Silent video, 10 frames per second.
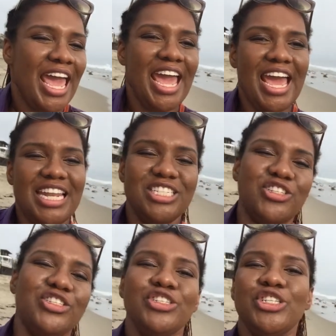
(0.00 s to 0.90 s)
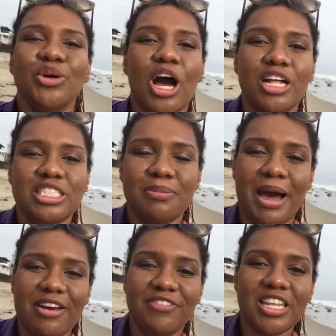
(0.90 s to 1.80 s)
and introduce you all to
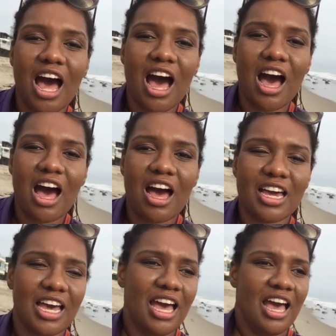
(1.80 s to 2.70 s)
my vlog.